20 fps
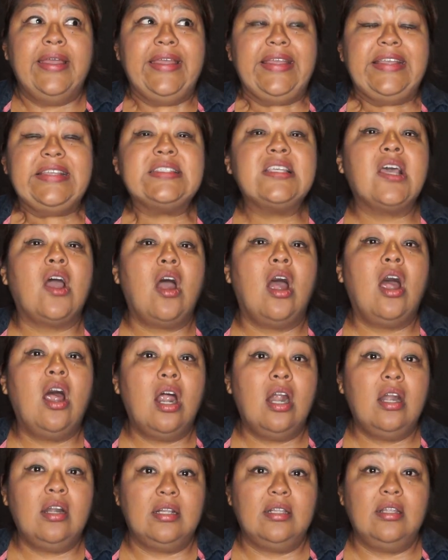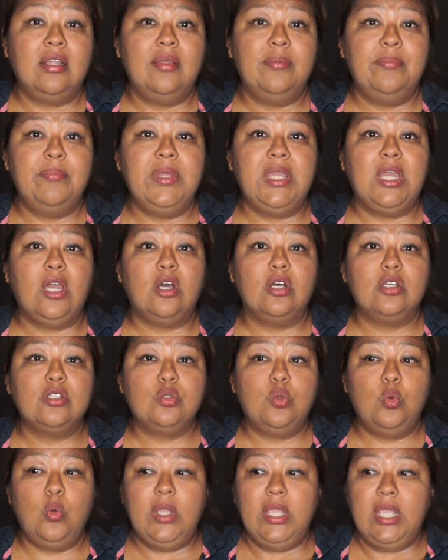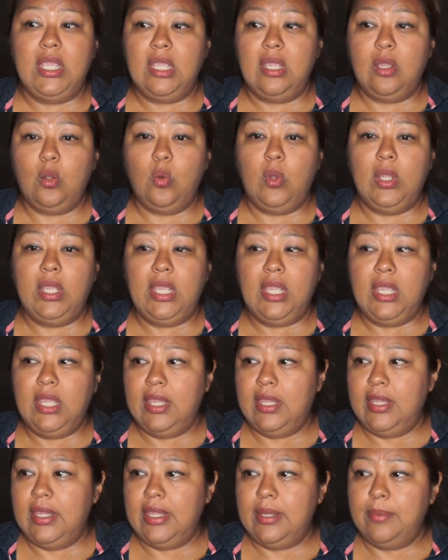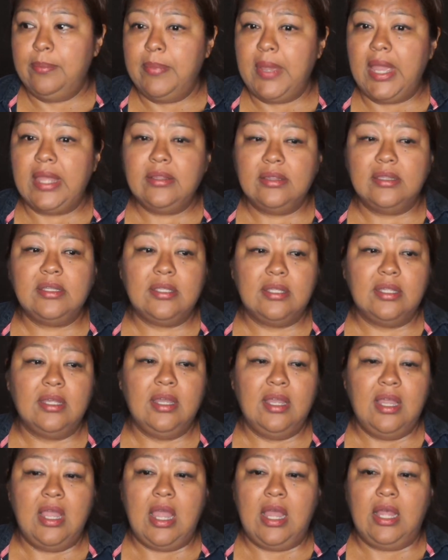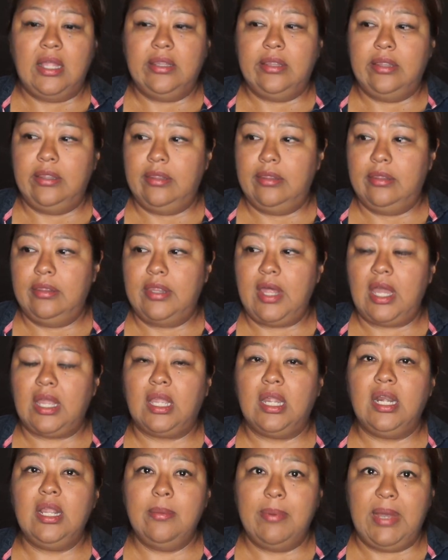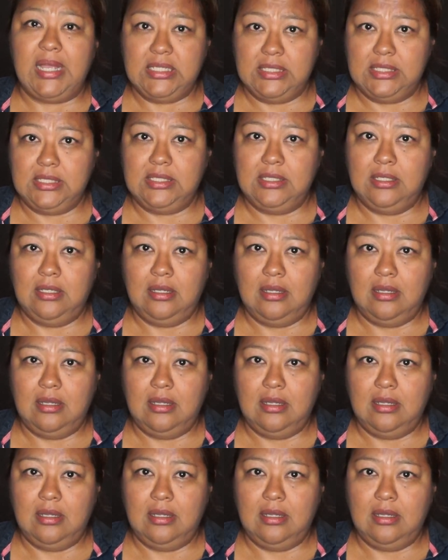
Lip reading: it's hard because we invent the cribas